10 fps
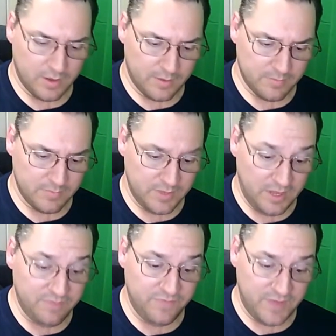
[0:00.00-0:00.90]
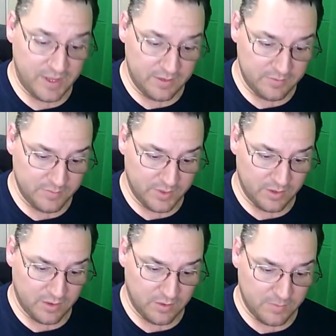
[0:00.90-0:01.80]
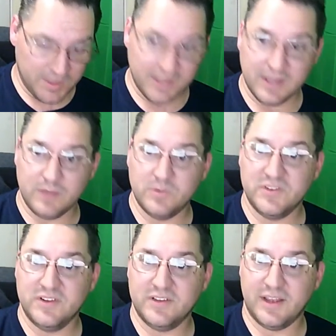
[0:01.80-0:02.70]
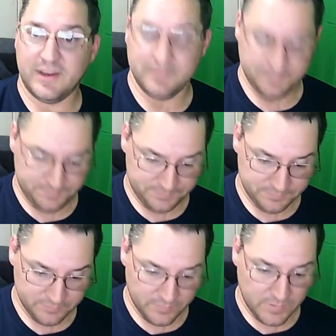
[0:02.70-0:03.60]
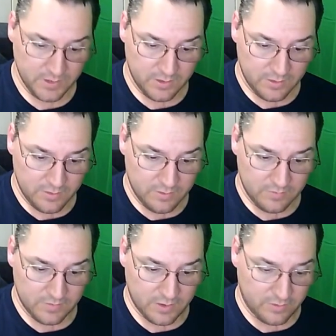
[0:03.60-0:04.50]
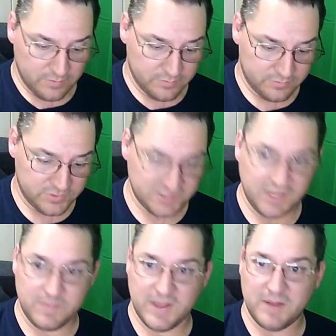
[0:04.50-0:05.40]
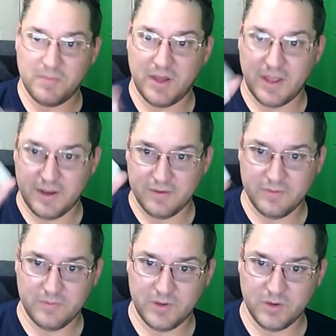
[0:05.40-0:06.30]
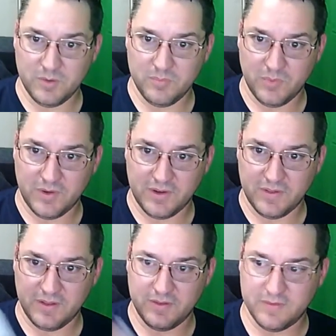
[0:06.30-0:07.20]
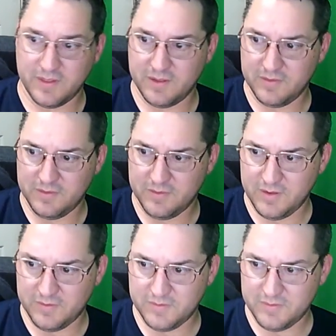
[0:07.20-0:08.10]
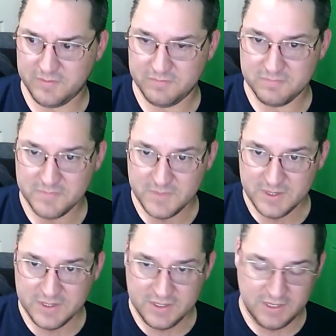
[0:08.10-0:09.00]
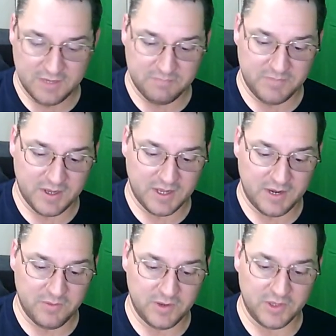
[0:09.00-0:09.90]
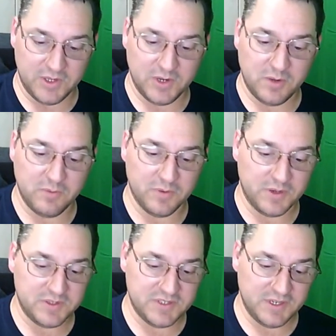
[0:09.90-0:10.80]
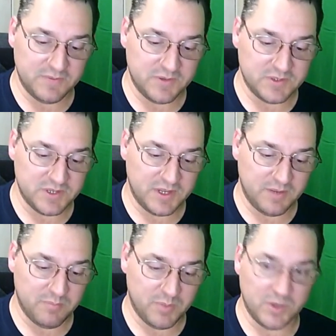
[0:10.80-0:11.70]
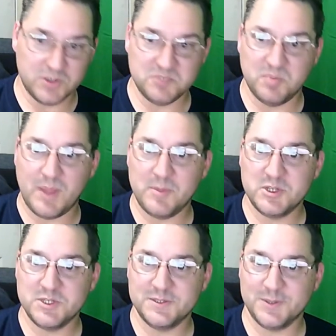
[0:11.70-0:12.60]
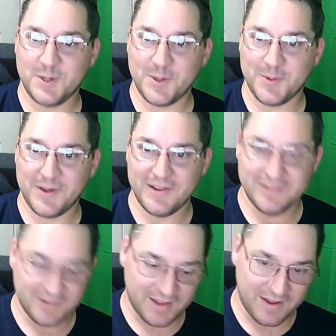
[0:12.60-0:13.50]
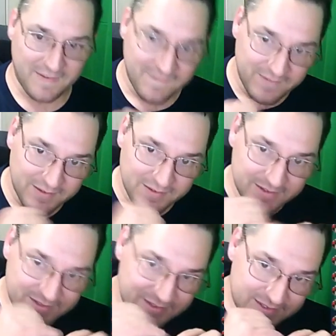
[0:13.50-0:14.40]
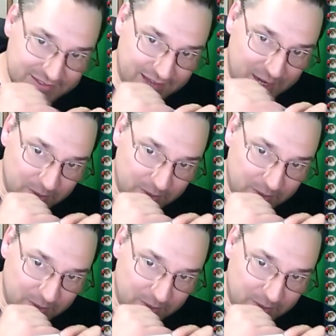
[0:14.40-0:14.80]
It fit, but oh my god, was it tight. So just keep that in mind when you're printing these, that it's you kind of want to look it over and see if there's any burrs, blemishes, or otherwise, and kind of sand them out.